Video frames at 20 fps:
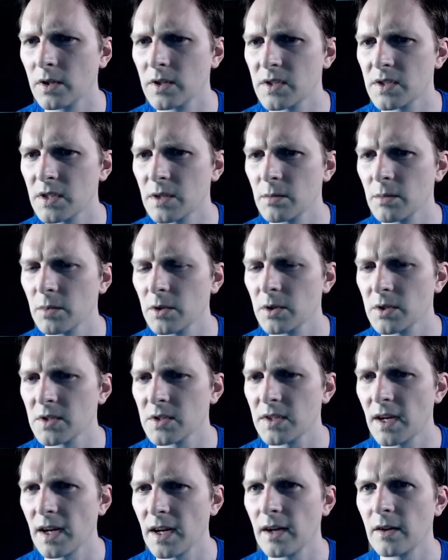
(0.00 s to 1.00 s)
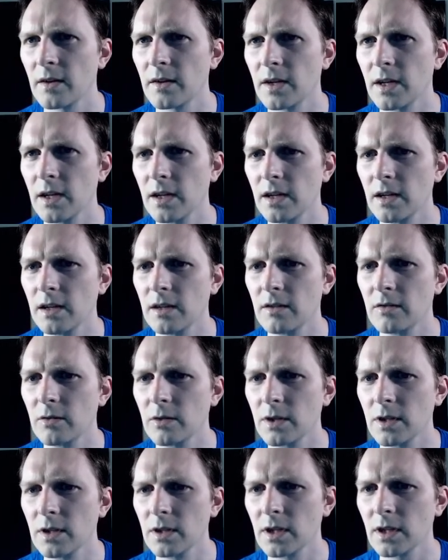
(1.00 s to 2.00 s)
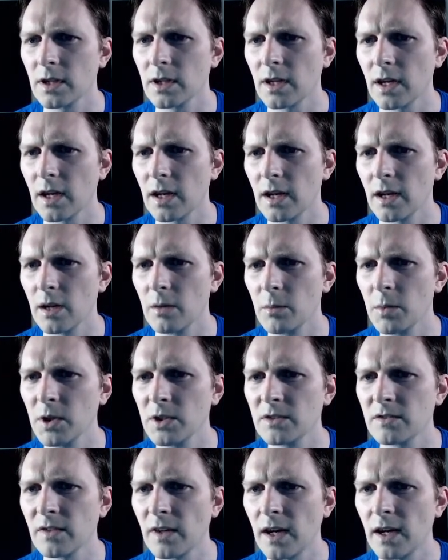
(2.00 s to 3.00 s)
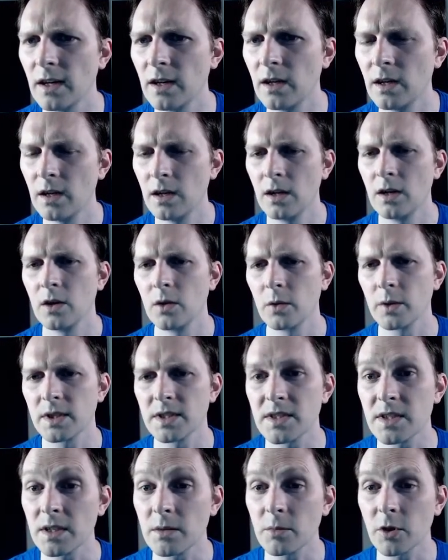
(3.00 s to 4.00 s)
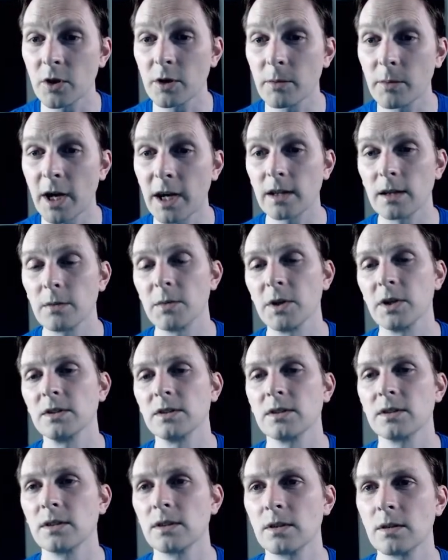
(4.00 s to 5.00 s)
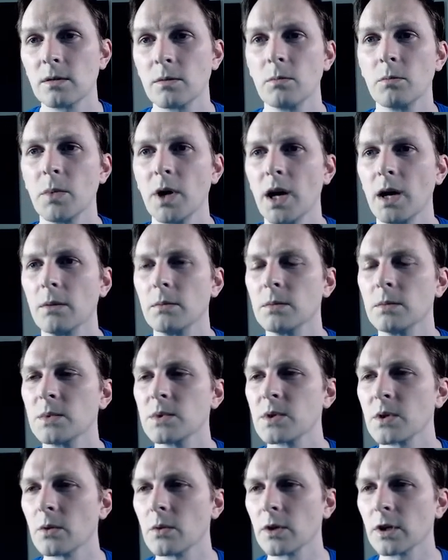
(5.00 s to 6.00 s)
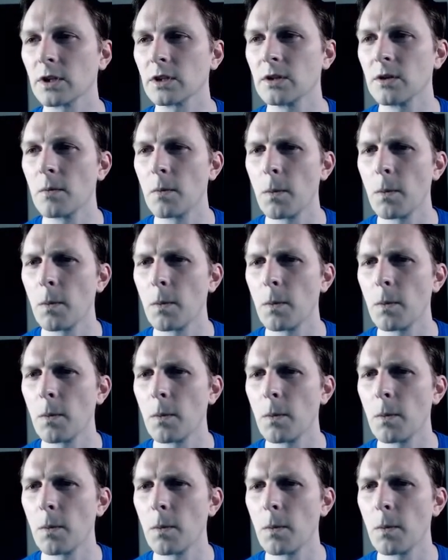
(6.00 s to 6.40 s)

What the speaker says: See, it pulls down, and if we look at our build file, we can see programmatically built. Bam, so it worked.